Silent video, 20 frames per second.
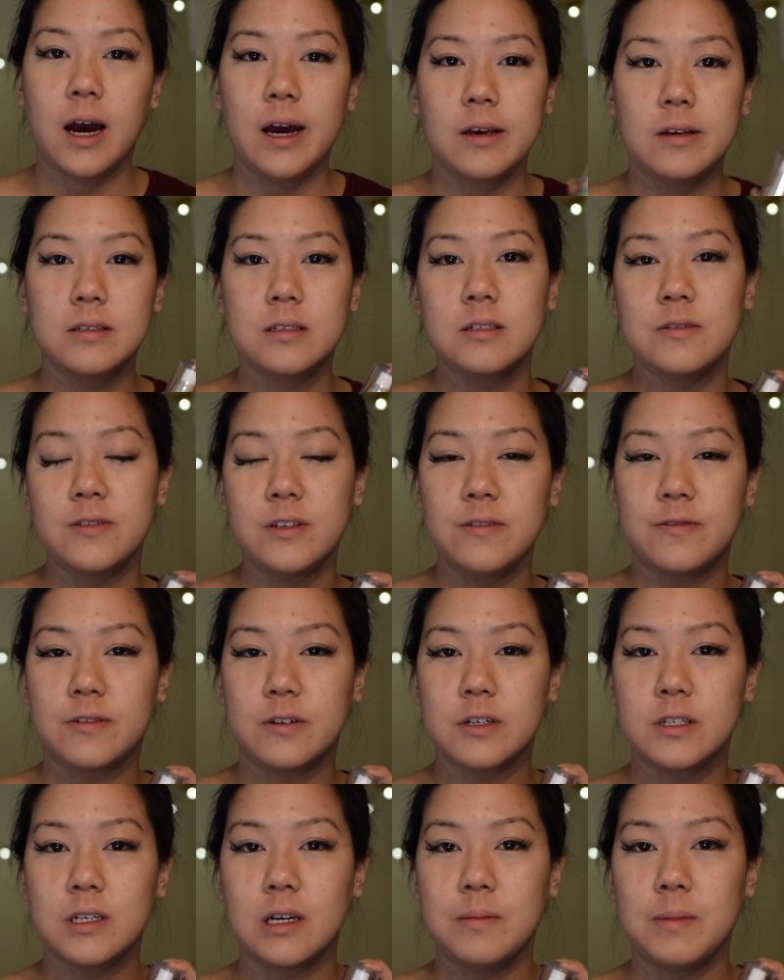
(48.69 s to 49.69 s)
I used this for the
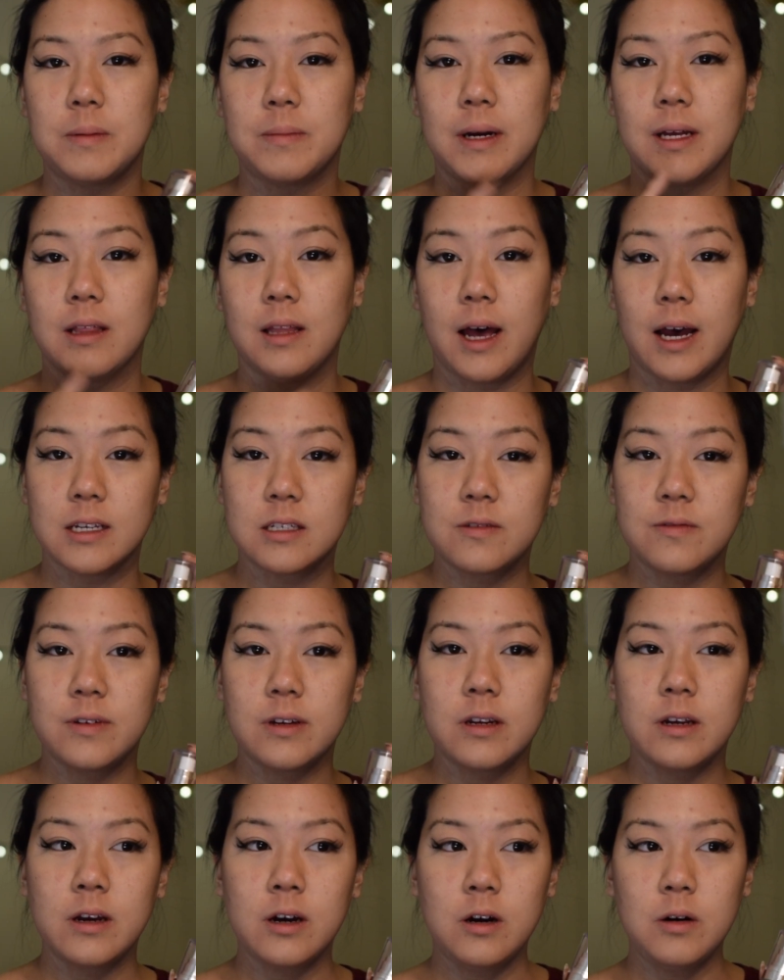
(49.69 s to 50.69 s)
first time in my last
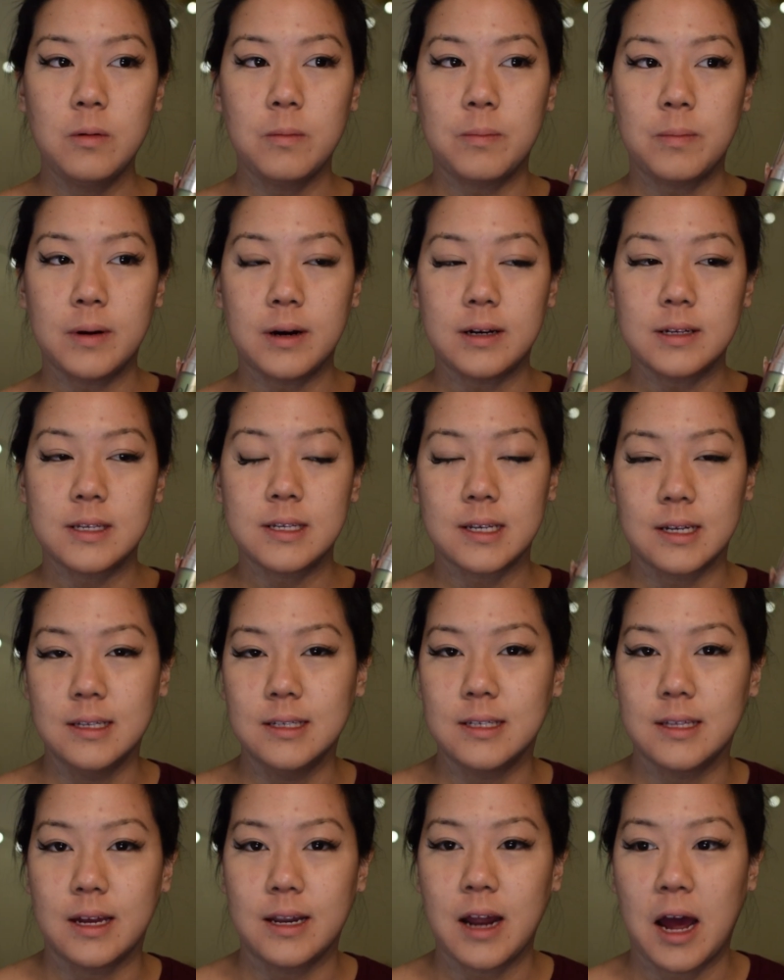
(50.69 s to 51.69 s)
video, but
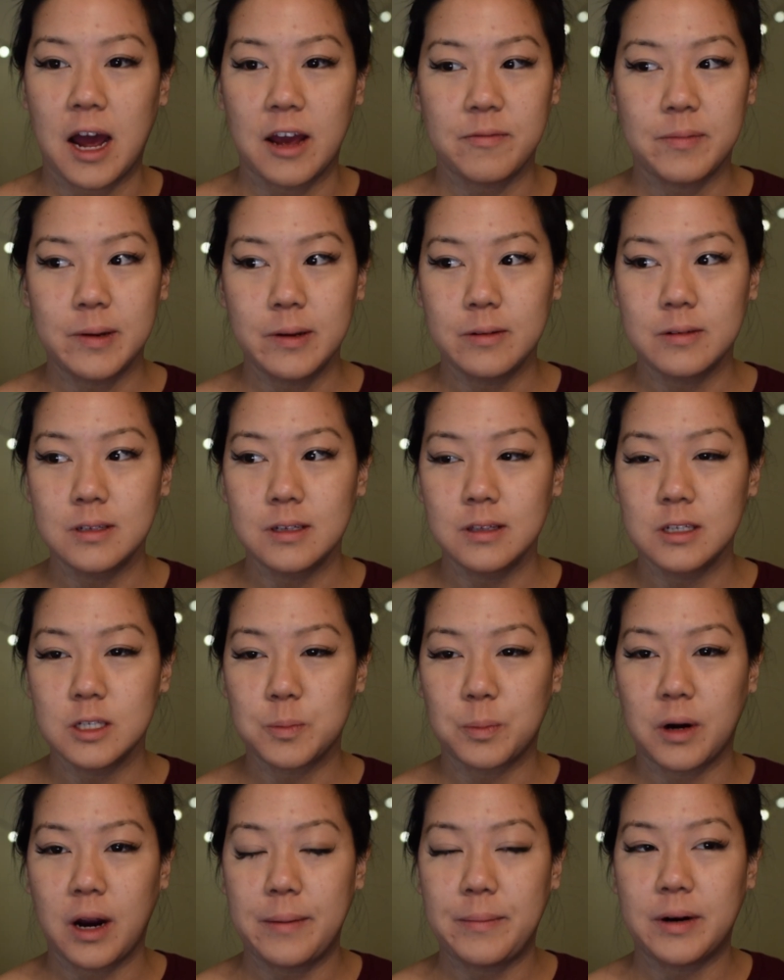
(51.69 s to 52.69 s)
since then I've been using this
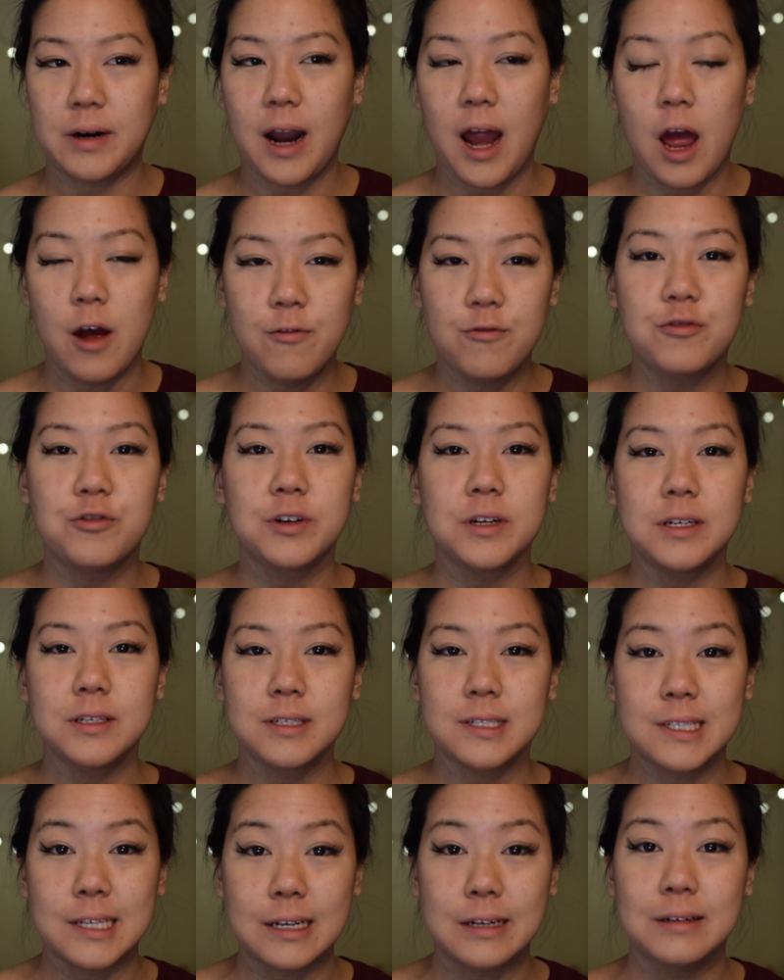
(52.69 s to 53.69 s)
primer every
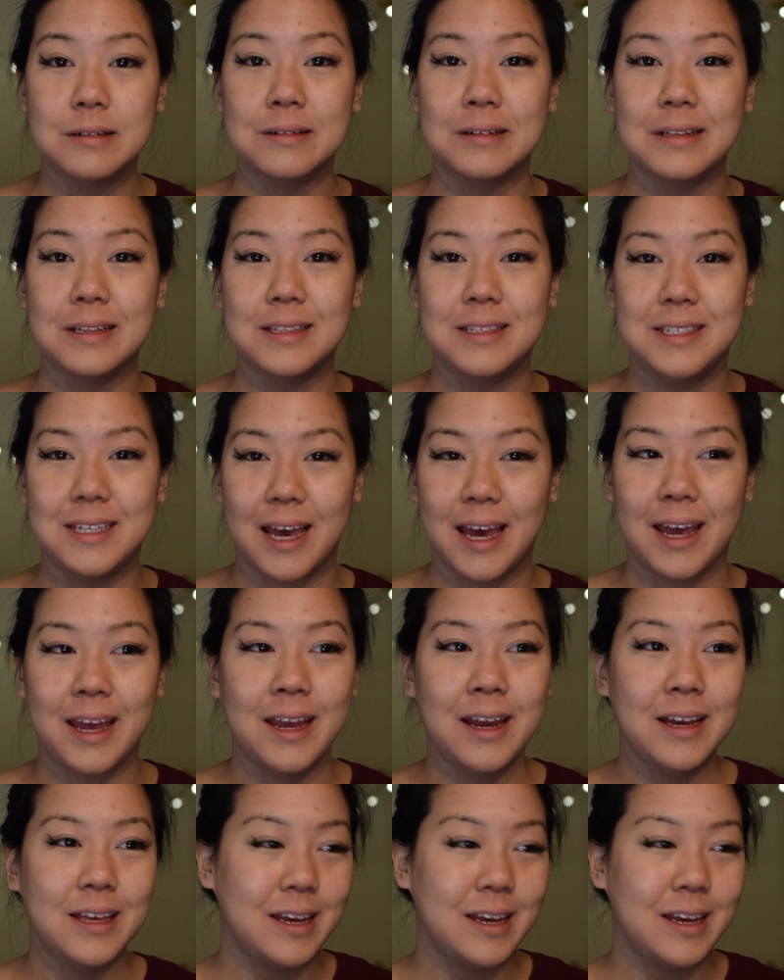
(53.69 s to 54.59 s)
single day.